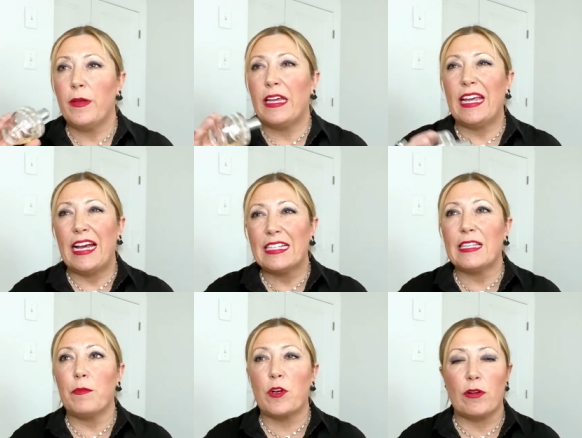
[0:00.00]
It has
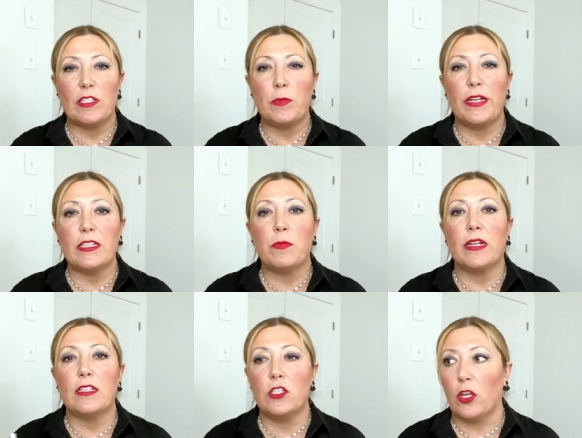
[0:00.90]
some crispiness, but
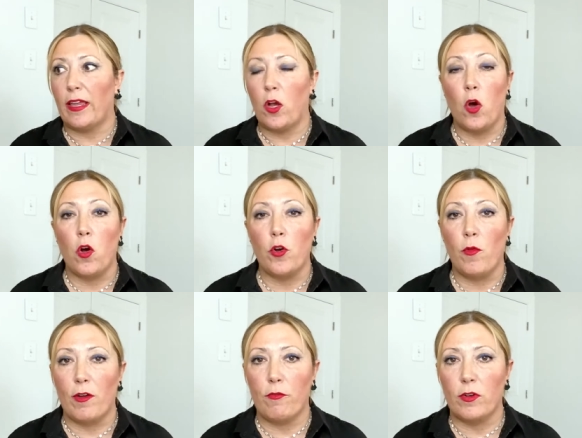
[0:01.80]
it's not like Coco
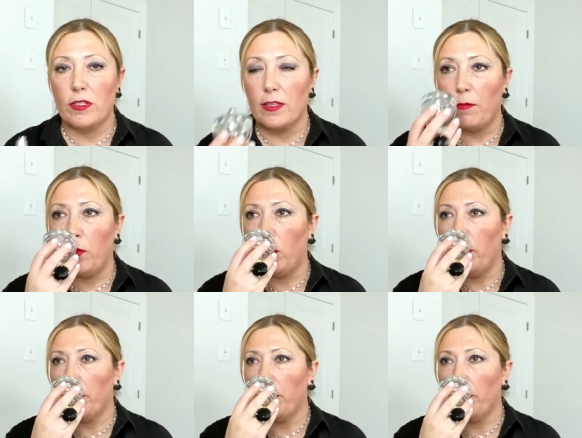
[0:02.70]
Noir, for example.